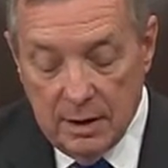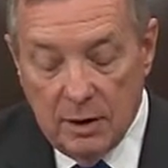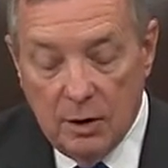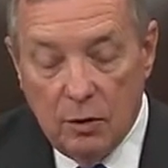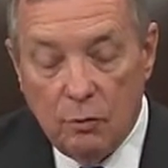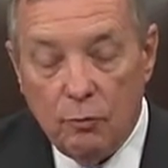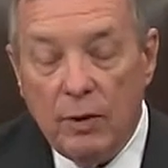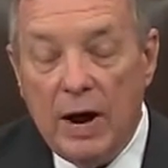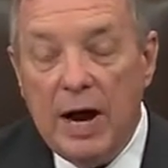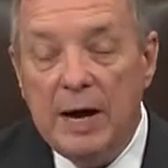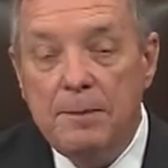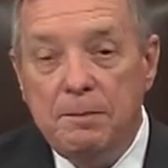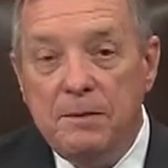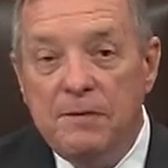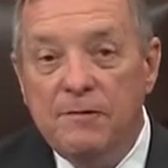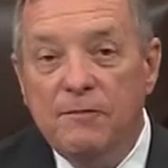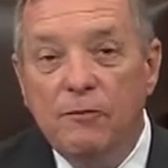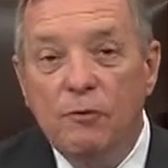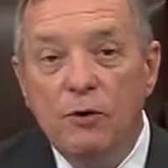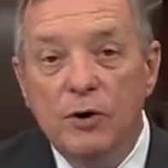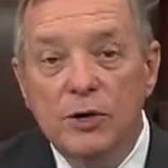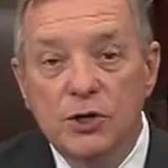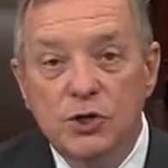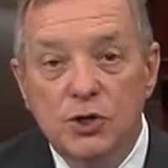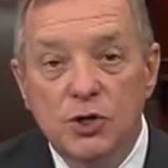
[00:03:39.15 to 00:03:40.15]
Right
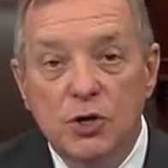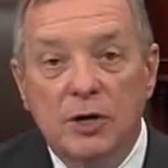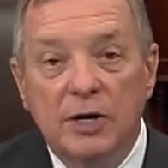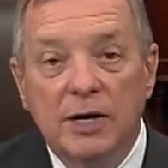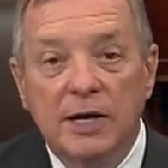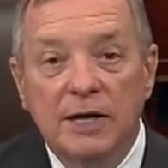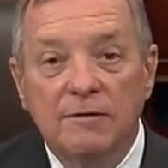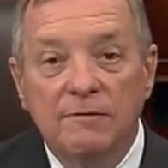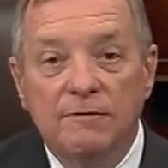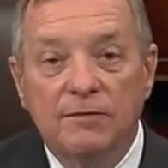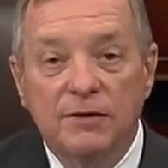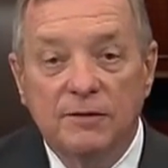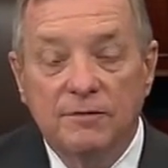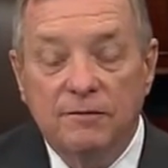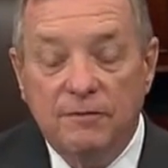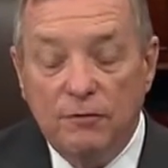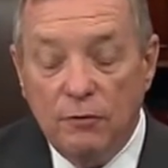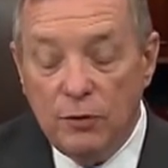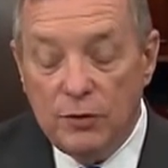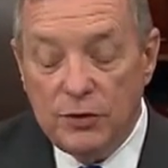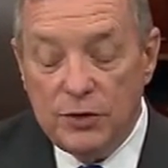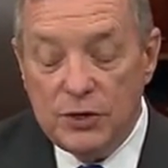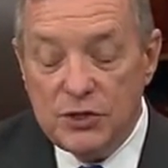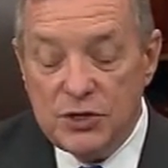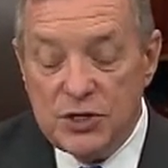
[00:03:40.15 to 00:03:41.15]
before adjourning for the
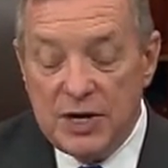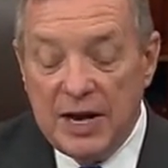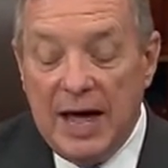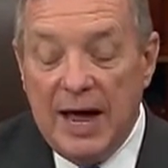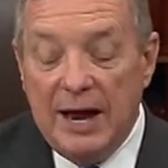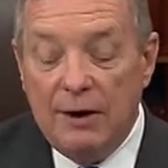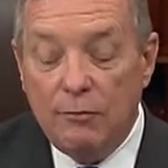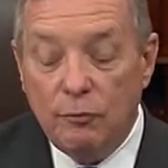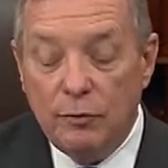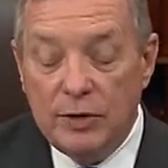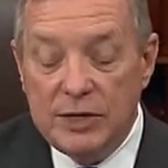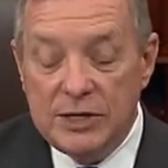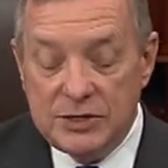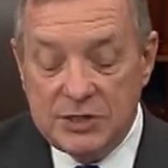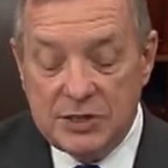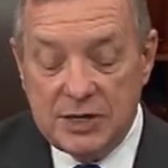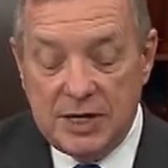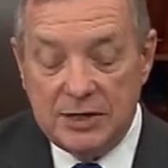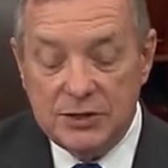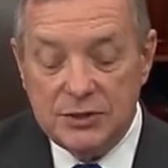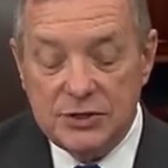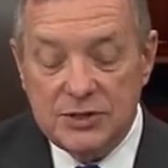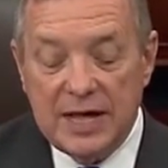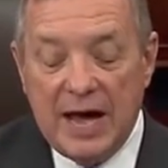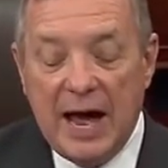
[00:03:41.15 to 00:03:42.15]
4th of July
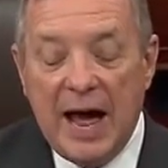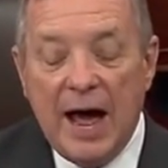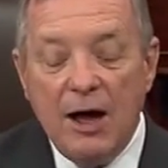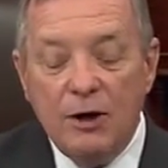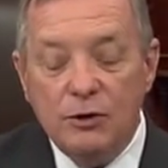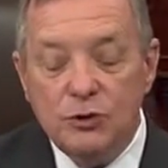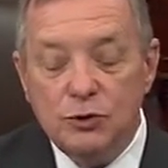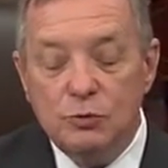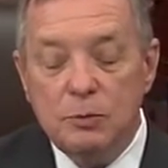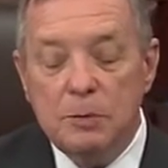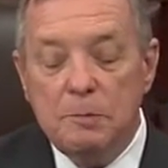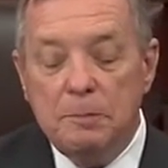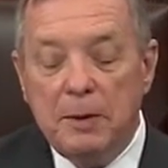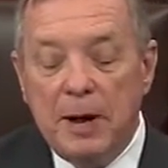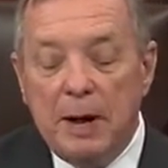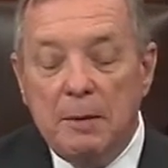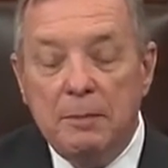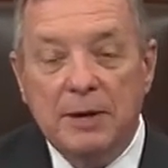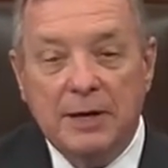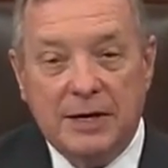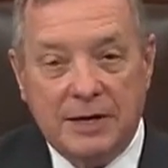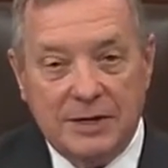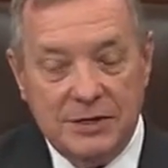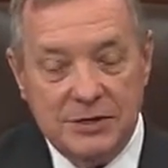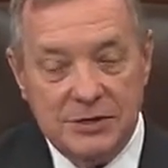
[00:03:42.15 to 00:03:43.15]
recess, the House
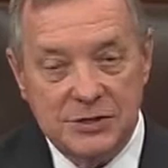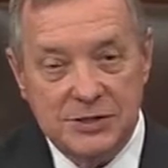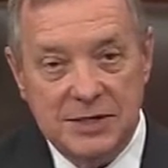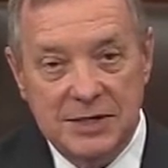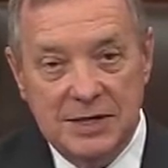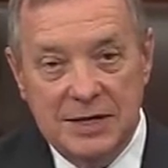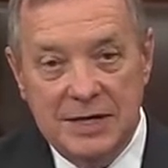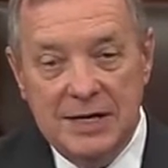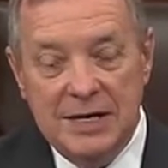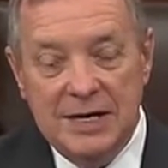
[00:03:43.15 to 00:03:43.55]
Republicans